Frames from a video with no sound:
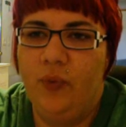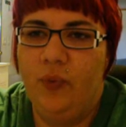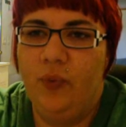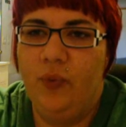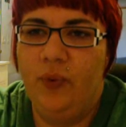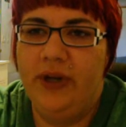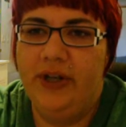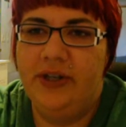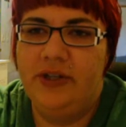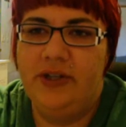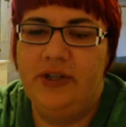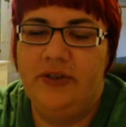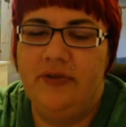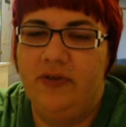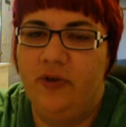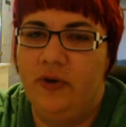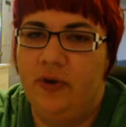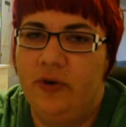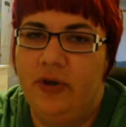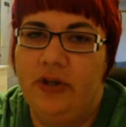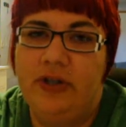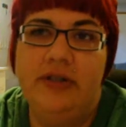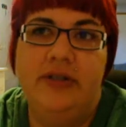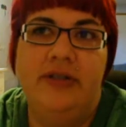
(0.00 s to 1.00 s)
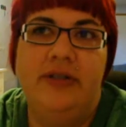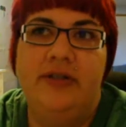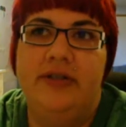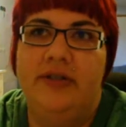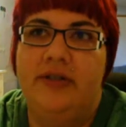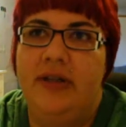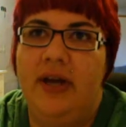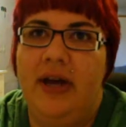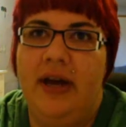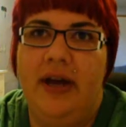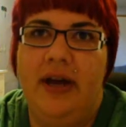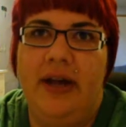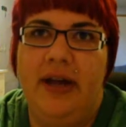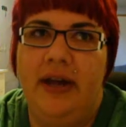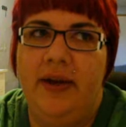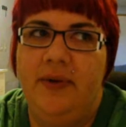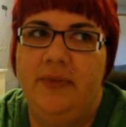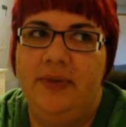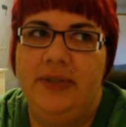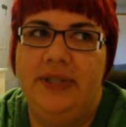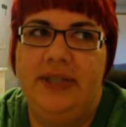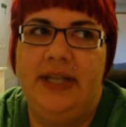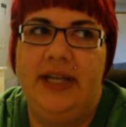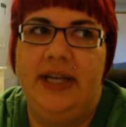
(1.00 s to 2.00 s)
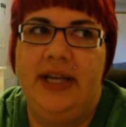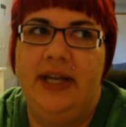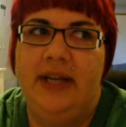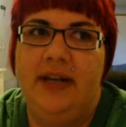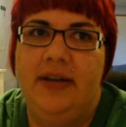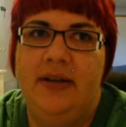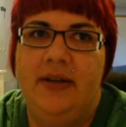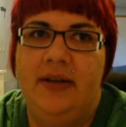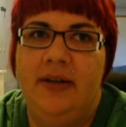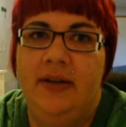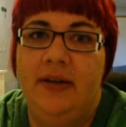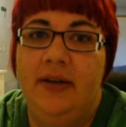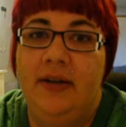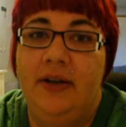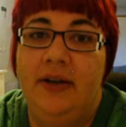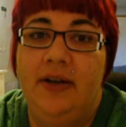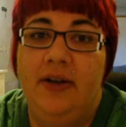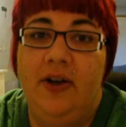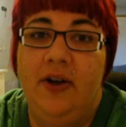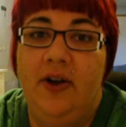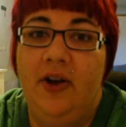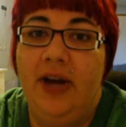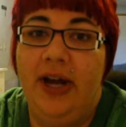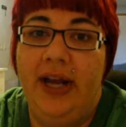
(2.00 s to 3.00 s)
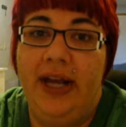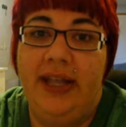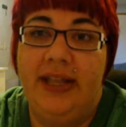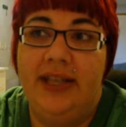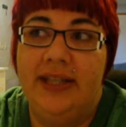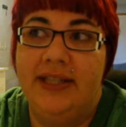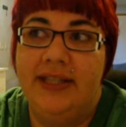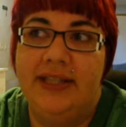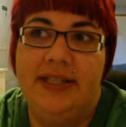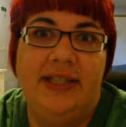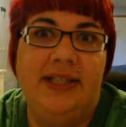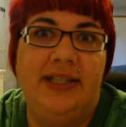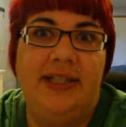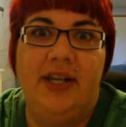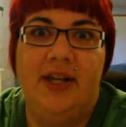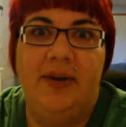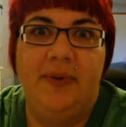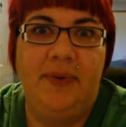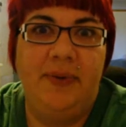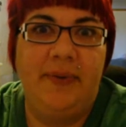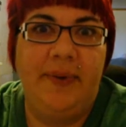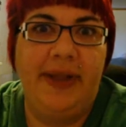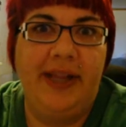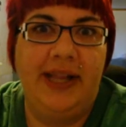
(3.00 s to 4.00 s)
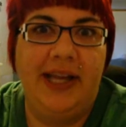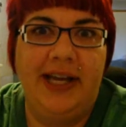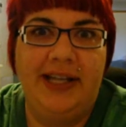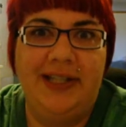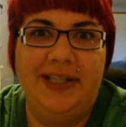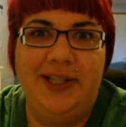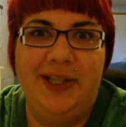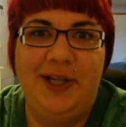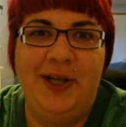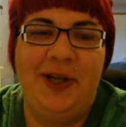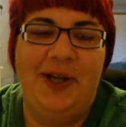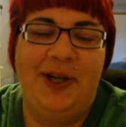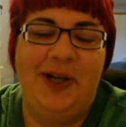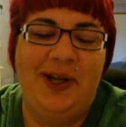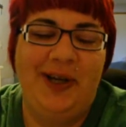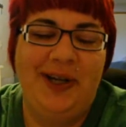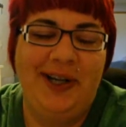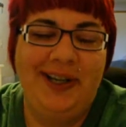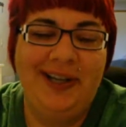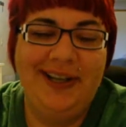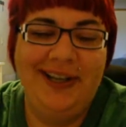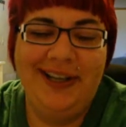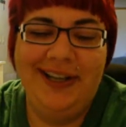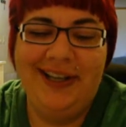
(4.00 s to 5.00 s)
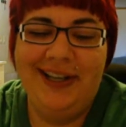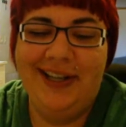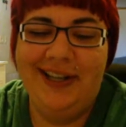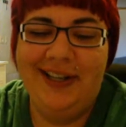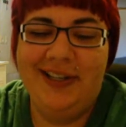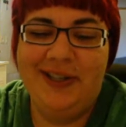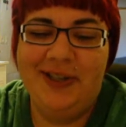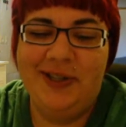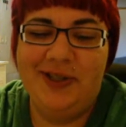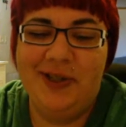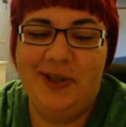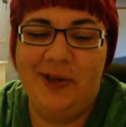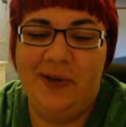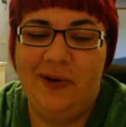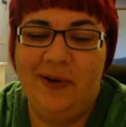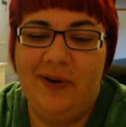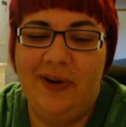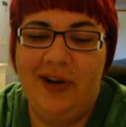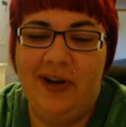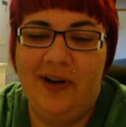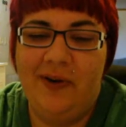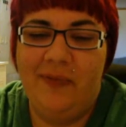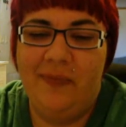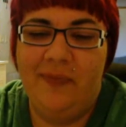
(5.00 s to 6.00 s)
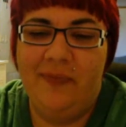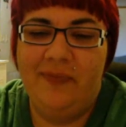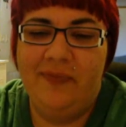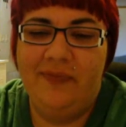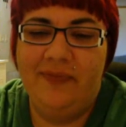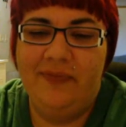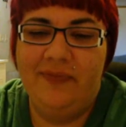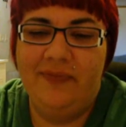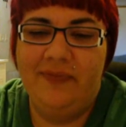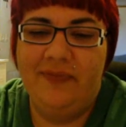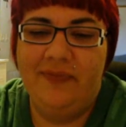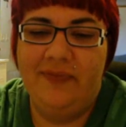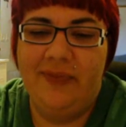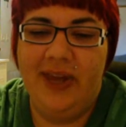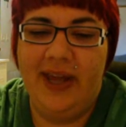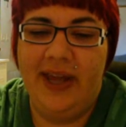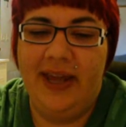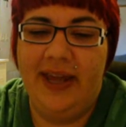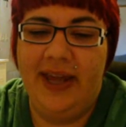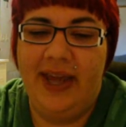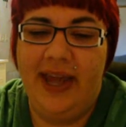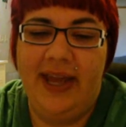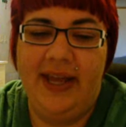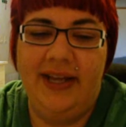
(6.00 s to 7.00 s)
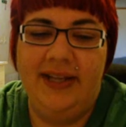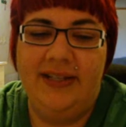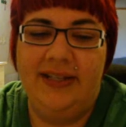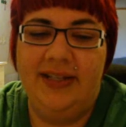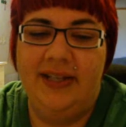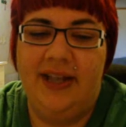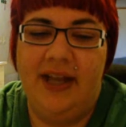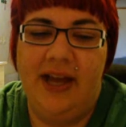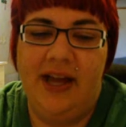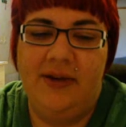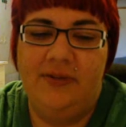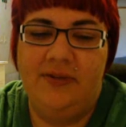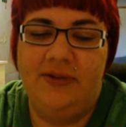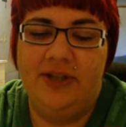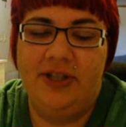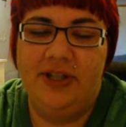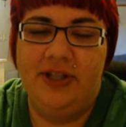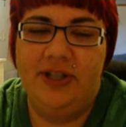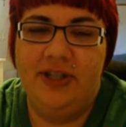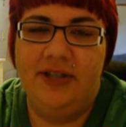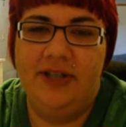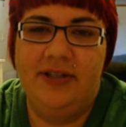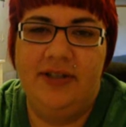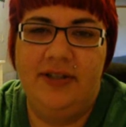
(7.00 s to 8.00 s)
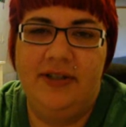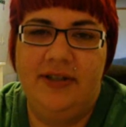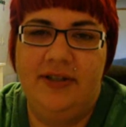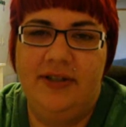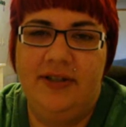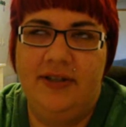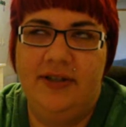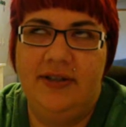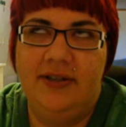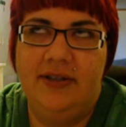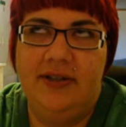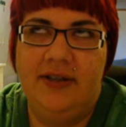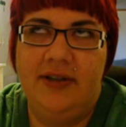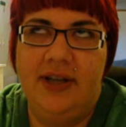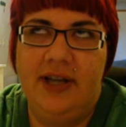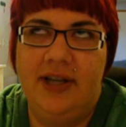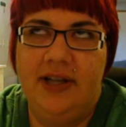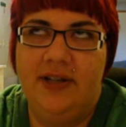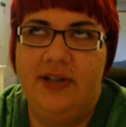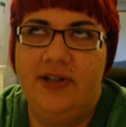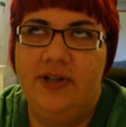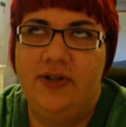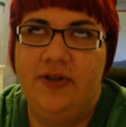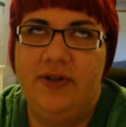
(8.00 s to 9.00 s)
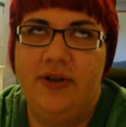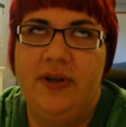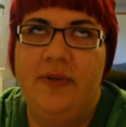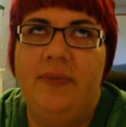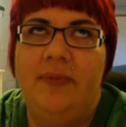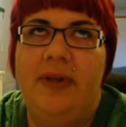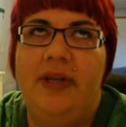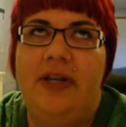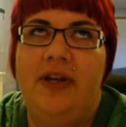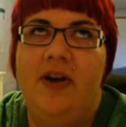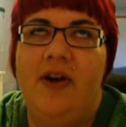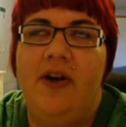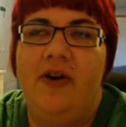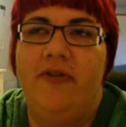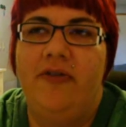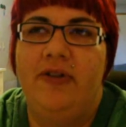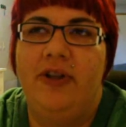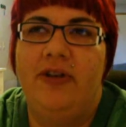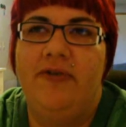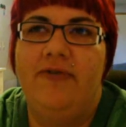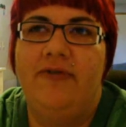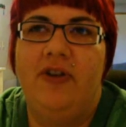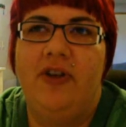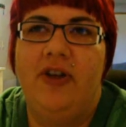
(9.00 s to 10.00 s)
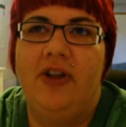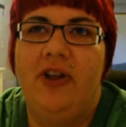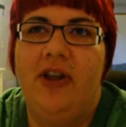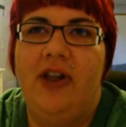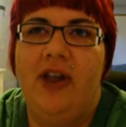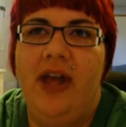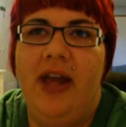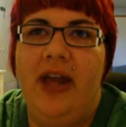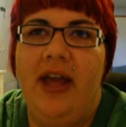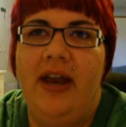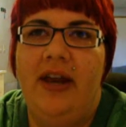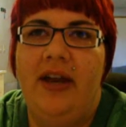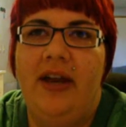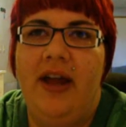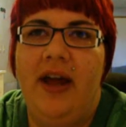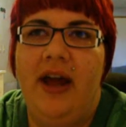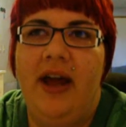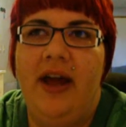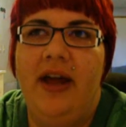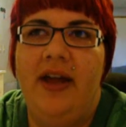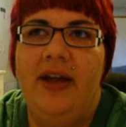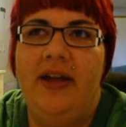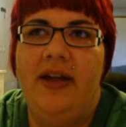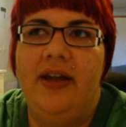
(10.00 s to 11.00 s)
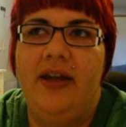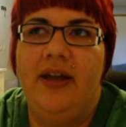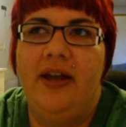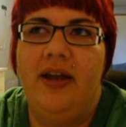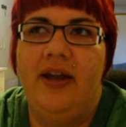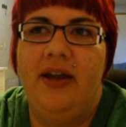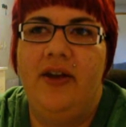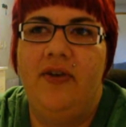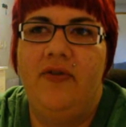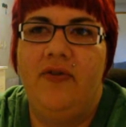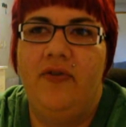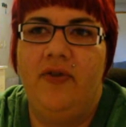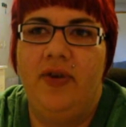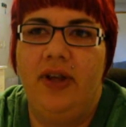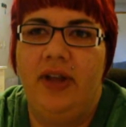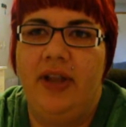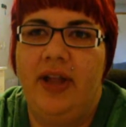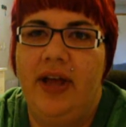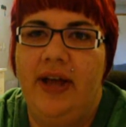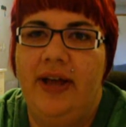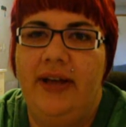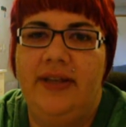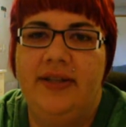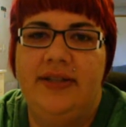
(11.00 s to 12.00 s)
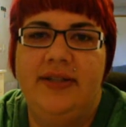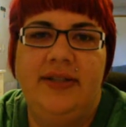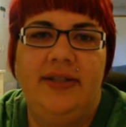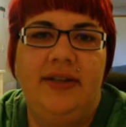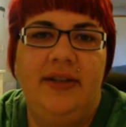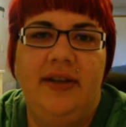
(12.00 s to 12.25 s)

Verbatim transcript: which of course I was thinking, okay, this is going to be my last dinner. So, um, I ate till I was just extremely overly full, and I realized